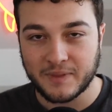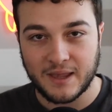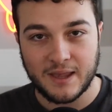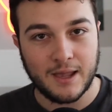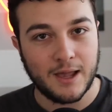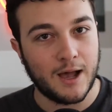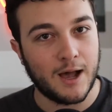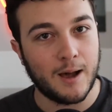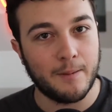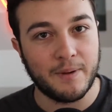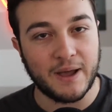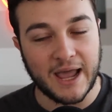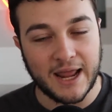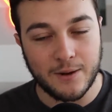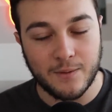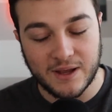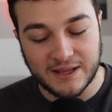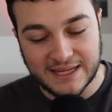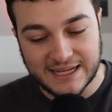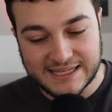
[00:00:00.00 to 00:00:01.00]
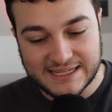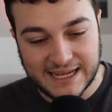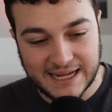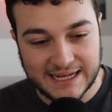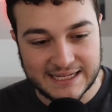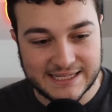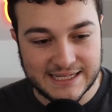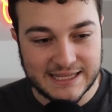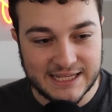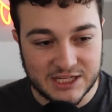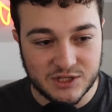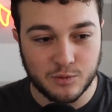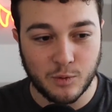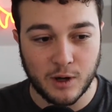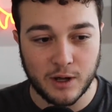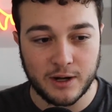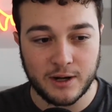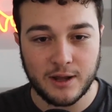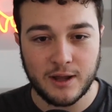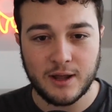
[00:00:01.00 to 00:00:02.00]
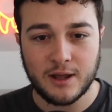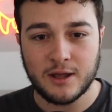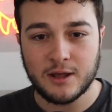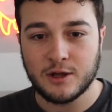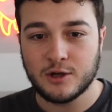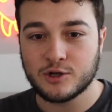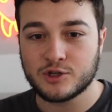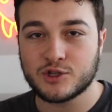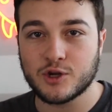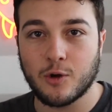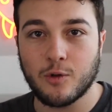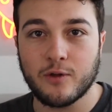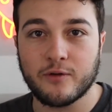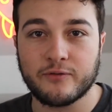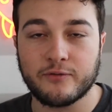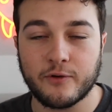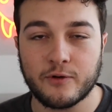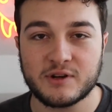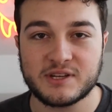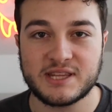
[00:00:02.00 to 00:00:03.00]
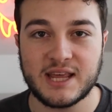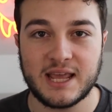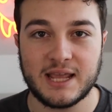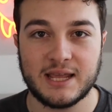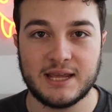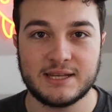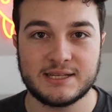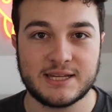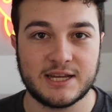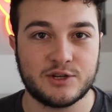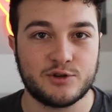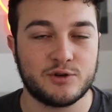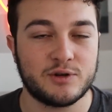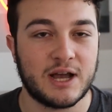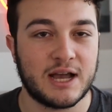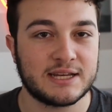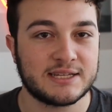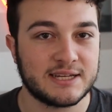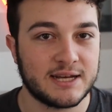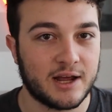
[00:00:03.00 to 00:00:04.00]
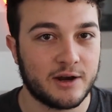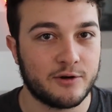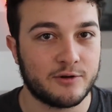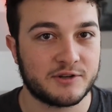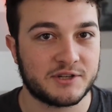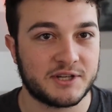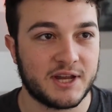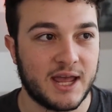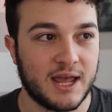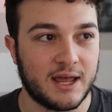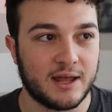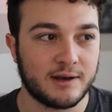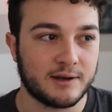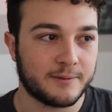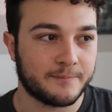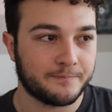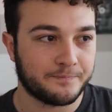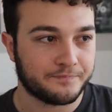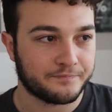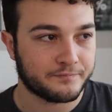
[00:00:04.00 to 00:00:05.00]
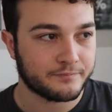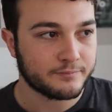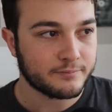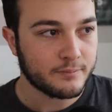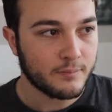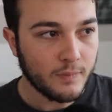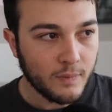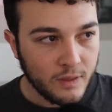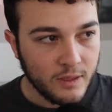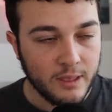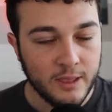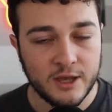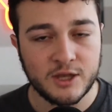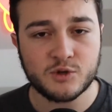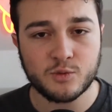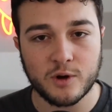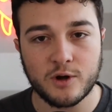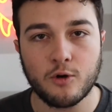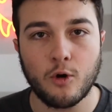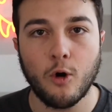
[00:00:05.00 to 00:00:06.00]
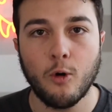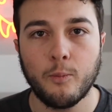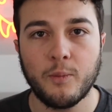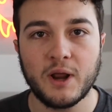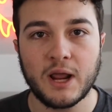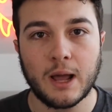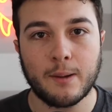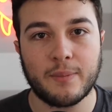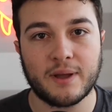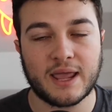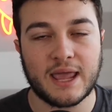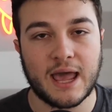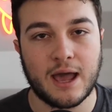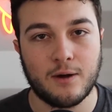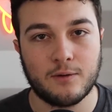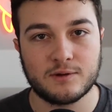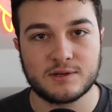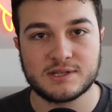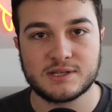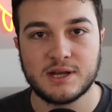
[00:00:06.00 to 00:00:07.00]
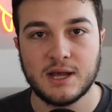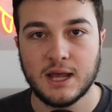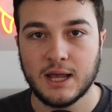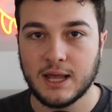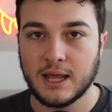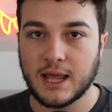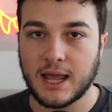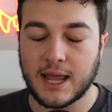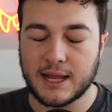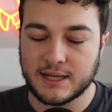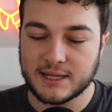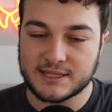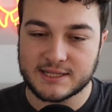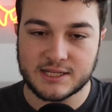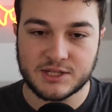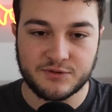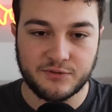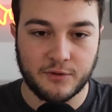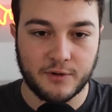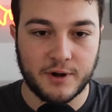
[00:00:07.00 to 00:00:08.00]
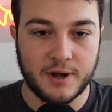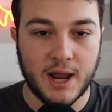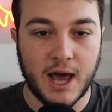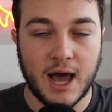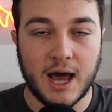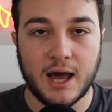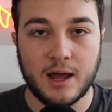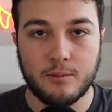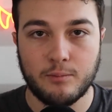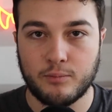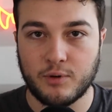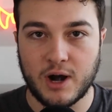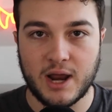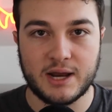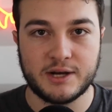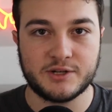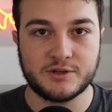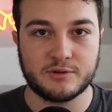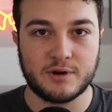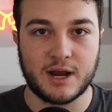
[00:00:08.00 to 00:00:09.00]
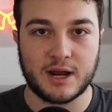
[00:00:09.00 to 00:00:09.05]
But anyway, let's get into this one. So the first thing is that you guys need to understand is when you're opening up accounts, and this is for non-brand direct.